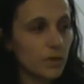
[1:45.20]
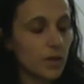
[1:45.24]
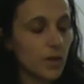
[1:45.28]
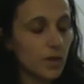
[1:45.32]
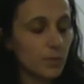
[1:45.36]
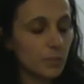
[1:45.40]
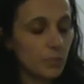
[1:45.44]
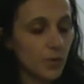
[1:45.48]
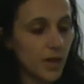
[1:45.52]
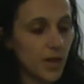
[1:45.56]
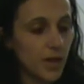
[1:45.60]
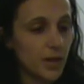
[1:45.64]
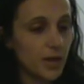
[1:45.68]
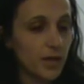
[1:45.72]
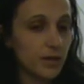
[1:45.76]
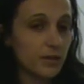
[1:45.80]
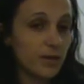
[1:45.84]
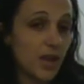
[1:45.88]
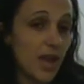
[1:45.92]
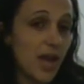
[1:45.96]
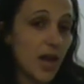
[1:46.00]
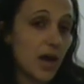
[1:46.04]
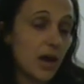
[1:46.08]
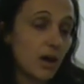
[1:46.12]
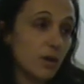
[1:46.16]
Yep, and
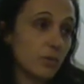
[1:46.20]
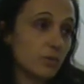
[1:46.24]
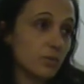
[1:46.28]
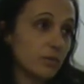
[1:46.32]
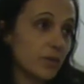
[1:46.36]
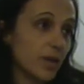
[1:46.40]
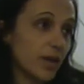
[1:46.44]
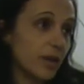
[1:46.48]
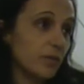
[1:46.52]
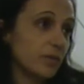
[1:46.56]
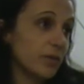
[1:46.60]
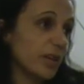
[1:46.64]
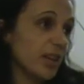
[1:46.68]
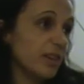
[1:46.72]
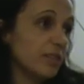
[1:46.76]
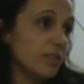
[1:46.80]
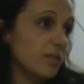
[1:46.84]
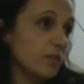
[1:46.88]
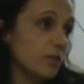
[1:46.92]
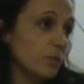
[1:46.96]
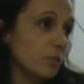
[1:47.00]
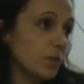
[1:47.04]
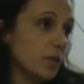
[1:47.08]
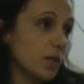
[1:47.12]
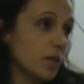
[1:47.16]
now that would
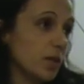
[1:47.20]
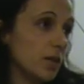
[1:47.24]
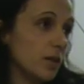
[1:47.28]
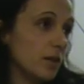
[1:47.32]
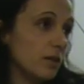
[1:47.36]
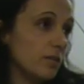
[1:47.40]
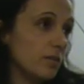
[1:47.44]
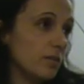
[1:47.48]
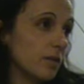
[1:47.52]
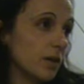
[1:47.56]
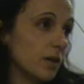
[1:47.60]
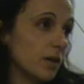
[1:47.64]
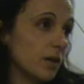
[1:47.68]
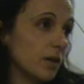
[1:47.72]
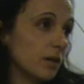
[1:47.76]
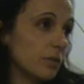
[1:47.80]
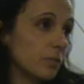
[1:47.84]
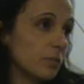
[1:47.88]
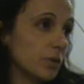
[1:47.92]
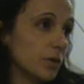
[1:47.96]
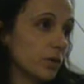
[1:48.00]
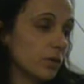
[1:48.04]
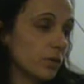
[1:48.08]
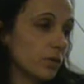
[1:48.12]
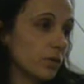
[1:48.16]
actually be easier
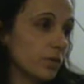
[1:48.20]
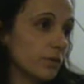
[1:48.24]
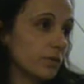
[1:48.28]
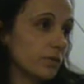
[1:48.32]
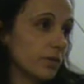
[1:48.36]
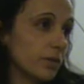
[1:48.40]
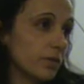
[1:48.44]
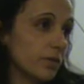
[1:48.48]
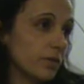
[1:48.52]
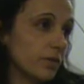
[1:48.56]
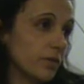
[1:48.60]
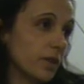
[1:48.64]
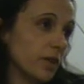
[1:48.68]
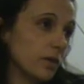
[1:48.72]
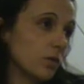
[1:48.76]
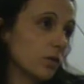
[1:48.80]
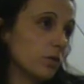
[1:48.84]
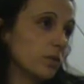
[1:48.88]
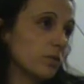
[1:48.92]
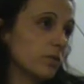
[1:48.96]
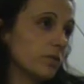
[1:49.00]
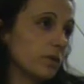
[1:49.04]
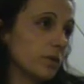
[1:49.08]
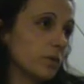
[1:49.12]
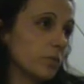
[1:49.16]
because there's a
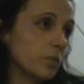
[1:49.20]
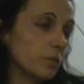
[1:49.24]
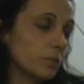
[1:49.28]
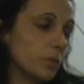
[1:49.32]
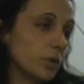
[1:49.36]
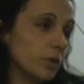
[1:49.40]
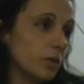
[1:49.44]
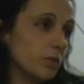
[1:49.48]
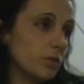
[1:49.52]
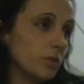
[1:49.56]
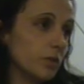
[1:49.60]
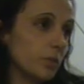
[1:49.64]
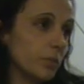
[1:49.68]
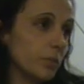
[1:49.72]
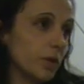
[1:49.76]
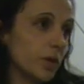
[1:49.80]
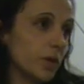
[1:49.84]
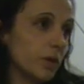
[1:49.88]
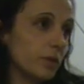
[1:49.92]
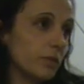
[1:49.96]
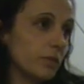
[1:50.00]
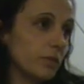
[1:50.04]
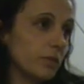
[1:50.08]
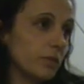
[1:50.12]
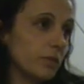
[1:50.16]
technology with
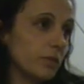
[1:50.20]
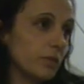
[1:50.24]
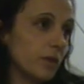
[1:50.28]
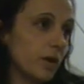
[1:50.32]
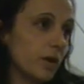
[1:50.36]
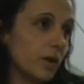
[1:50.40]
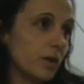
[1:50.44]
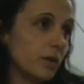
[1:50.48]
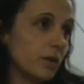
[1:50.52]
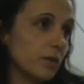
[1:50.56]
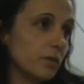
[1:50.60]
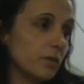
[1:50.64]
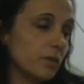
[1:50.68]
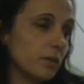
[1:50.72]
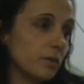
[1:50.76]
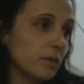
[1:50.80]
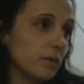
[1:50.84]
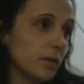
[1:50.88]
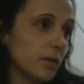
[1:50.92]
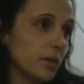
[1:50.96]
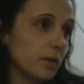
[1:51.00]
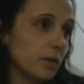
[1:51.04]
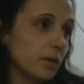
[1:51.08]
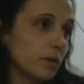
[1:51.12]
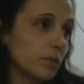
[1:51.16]
microchipping. So
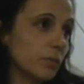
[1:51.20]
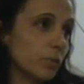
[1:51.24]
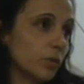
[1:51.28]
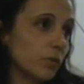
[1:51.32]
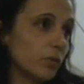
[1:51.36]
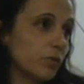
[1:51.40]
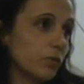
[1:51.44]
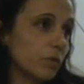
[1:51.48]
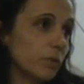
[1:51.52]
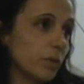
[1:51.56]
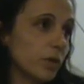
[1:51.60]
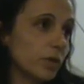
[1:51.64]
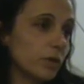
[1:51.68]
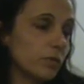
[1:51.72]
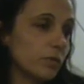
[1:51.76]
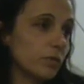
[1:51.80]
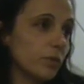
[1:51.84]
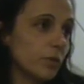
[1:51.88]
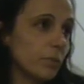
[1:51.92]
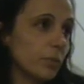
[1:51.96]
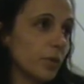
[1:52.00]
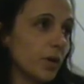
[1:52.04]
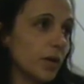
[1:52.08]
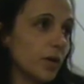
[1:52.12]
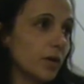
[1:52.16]
compulsory
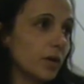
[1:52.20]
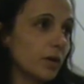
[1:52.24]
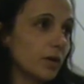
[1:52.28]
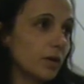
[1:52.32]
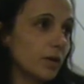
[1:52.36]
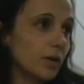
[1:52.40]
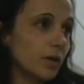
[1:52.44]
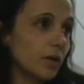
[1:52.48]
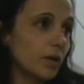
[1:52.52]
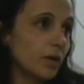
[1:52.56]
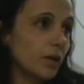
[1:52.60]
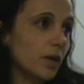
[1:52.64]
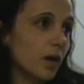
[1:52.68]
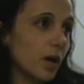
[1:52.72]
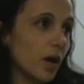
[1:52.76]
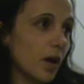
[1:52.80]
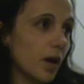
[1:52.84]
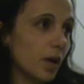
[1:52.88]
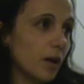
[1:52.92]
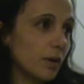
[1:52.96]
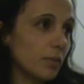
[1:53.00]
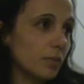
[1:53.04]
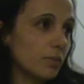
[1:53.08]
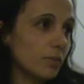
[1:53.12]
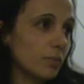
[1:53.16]

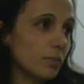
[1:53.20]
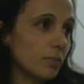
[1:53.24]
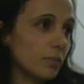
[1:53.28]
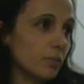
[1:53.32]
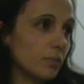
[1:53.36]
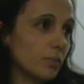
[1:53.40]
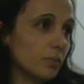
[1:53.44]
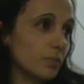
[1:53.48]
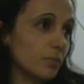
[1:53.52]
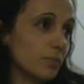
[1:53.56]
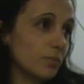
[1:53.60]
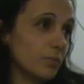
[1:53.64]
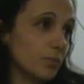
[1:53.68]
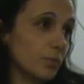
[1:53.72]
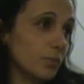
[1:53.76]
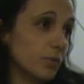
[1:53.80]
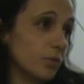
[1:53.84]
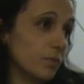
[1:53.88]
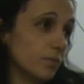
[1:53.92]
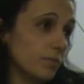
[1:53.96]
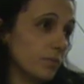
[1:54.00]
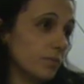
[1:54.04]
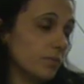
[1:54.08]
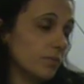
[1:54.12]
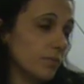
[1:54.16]
microchipping
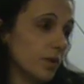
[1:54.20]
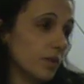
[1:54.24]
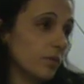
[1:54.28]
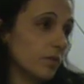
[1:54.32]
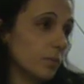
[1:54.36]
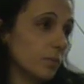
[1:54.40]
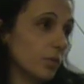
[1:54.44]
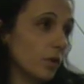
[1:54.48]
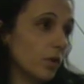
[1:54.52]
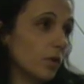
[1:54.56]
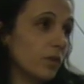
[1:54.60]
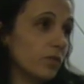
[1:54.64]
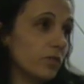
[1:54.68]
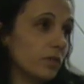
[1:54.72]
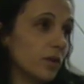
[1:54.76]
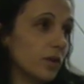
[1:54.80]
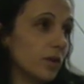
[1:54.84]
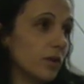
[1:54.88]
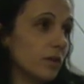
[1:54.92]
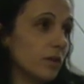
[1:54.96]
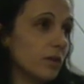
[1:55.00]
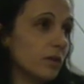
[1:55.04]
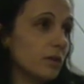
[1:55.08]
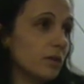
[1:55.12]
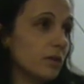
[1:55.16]
is a
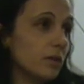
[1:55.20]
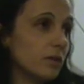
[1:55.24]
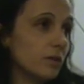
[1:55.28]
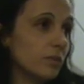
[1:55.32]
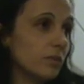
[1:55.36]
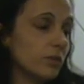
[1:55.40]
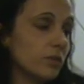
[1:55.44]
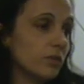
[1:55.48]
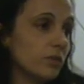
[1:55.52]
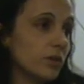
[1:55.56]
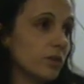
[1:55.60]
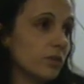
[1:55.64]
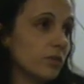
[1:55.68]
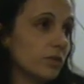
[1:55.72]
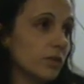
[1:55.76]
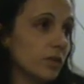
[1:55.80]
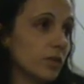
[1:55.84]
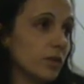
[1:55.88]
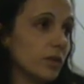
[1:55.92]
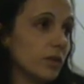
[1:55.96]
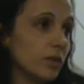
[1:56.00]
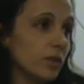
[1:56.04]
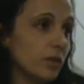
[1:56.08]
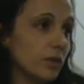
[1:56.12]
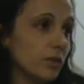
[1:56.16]
policy that we
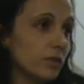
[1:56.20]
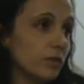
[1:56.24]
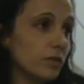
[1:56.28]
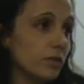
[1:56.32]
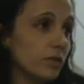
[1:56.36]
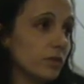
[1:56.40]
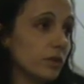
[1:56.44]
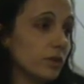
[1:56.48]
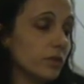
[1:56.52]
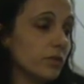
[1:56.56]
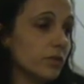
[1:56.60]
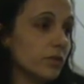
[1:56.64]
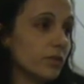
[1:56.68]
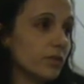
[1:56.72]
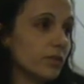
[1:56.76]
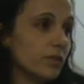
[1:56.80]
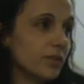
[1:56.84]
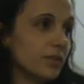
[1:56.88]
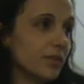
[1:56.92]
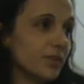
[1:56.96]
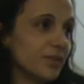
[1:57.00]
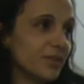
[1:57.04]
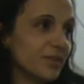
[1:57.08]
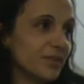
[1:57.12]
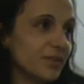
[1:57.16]
recently introduced.